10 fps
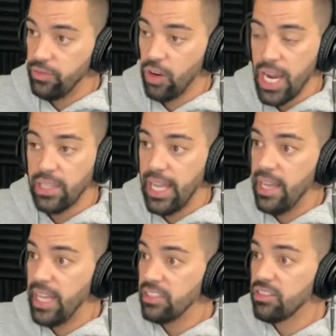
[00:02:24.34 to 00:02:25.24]
Right?
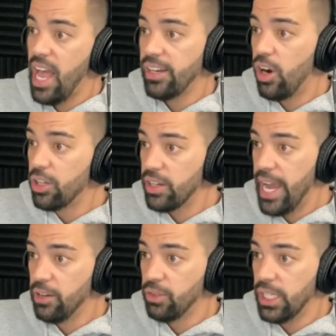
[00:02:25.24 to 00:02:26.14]
They signed Hunter
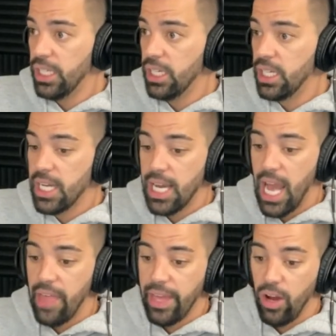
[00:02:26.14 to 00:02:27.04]
Henry,
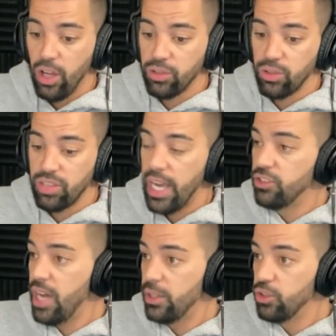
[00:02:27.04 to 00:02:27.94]
and they also signed
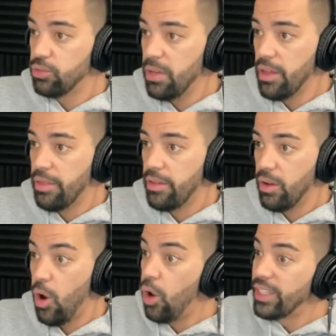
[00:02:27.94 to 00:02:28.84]
Jonnu Smith
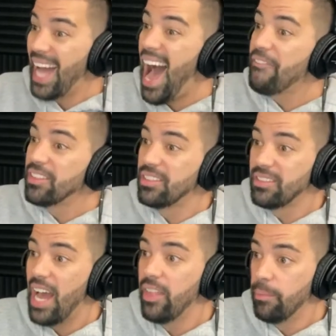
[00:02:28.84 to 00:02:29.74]
on the offensive
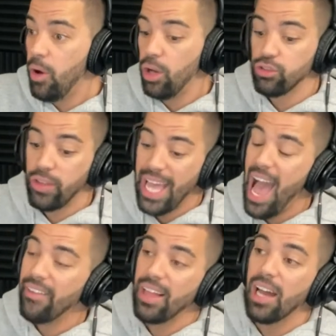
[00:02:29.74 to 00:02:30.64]
side of the ball. So they have
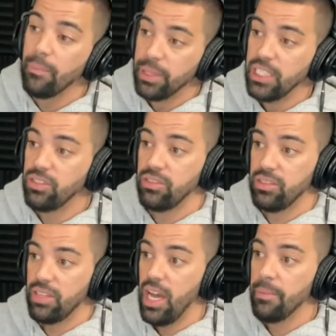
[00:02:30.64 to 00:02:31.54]
a lot of pieces this
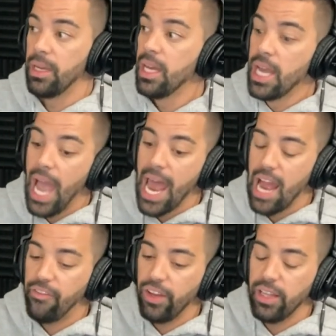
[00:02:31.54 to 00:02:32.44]
time. And I
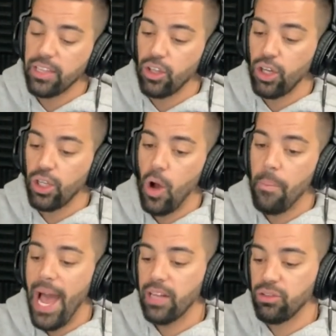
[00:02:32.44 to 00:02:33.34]
feel like they're going to go
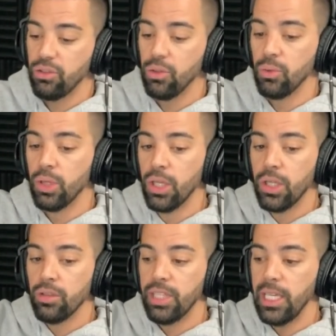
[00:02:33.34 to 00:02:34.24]
back to
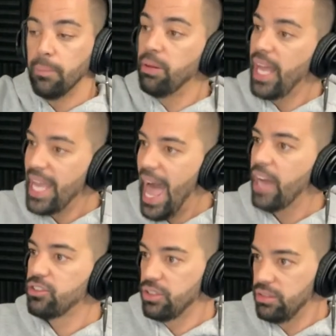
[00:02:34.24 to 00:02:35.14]
the play
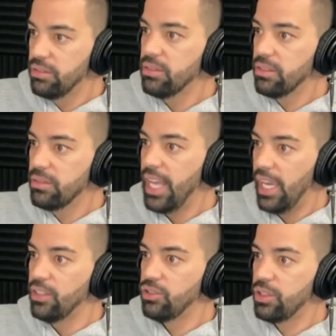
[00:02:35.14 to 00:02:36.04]
action
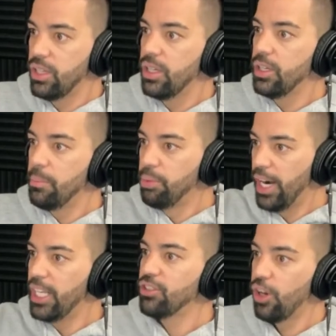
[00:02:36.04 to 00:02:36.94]
days,
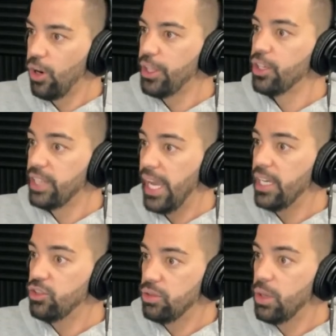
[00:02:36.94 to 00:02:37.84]
Brady's earlier
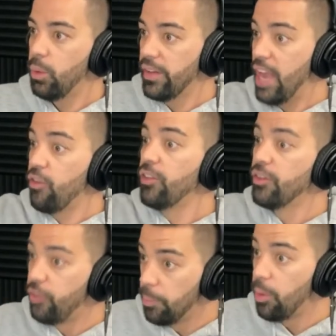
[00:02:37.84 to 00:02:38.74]
days, where they run the
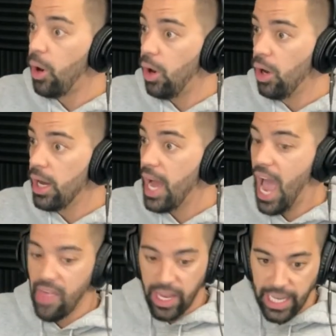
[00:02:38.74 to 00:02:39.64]
football
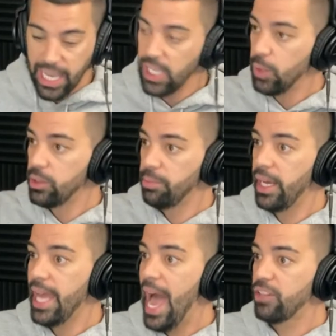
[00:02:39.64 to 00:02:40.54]
and then they hit you with the
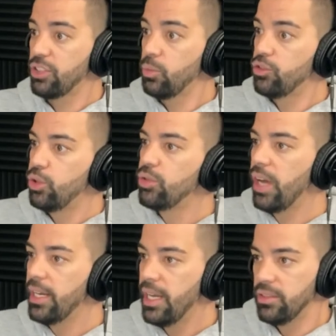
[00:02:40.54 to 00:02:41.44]
play action with 2
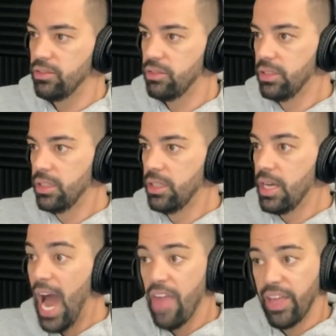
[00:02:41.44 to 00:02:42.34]
tight ends.
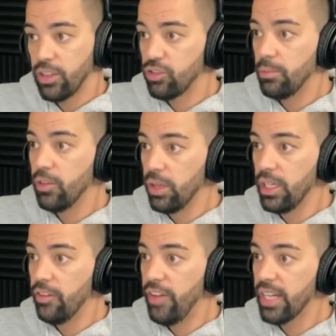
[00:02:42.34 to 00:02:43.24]
I think that's going to be really
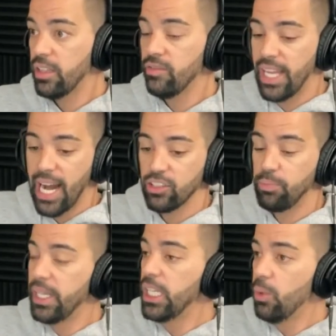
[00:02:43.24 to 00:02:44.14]
effective. They got
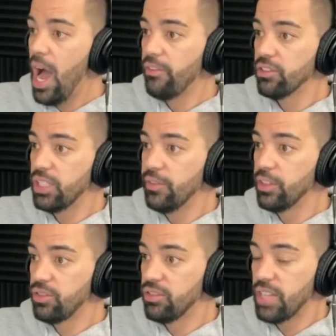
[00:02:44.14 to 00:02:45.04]
speedy wide
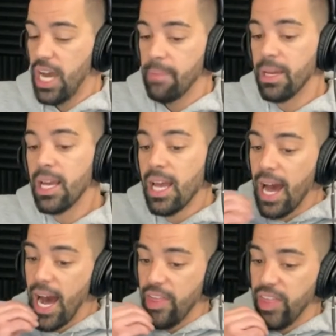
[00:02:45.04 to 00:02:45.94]
receivers this time.
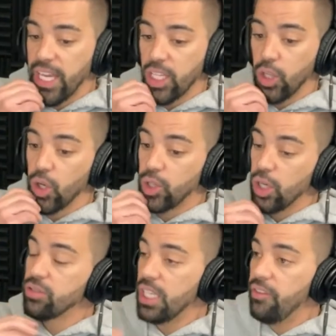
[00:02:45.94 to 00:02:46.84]
I think their
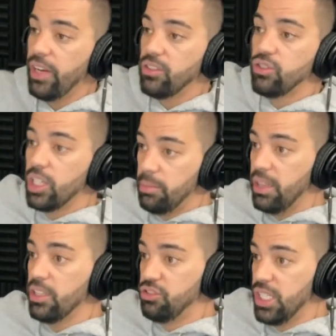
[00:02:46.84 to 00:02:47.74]
defense is going to be
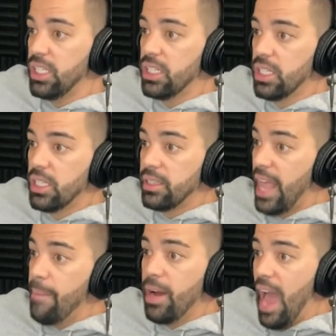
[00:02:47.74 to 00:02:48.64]
legit. They
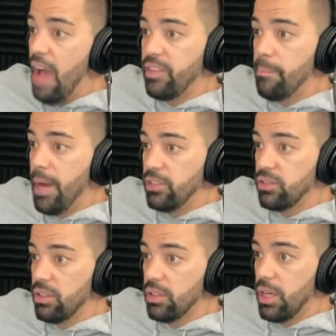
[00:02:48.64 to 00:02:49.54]
might have the best
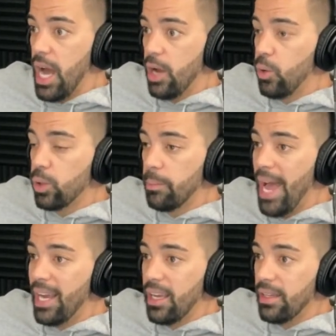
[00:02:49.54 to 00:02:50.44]

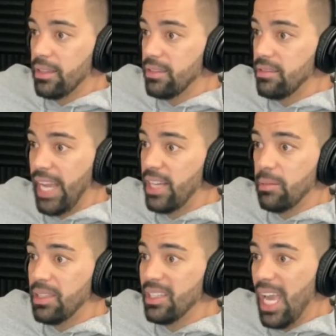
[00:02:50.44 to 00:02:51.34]
cornerback tandem
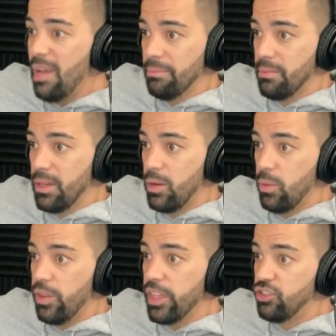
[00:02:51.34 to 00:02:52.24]
in the game
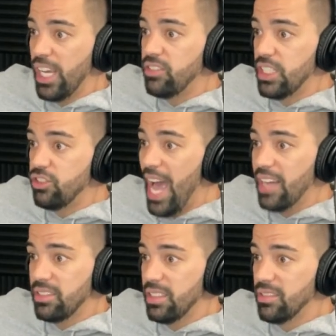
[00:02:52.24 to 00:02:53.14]
with J.C.
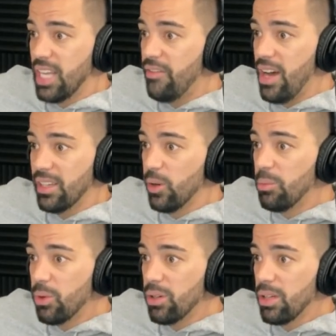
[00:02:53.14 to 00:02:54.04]
Jackson and Stephon
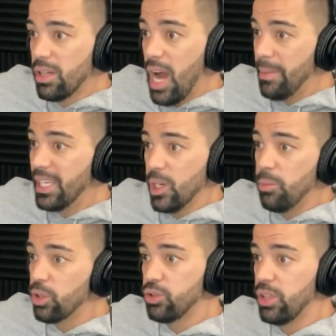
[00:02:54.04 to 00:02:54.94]
Gilmore.
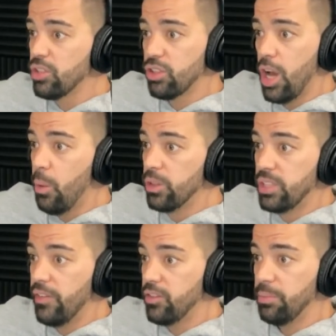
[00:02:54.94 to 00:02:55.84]
Gilmore 2 years ago was
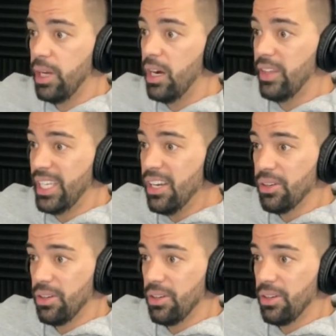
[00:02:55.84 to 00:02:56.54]
Defensive Player of the Year.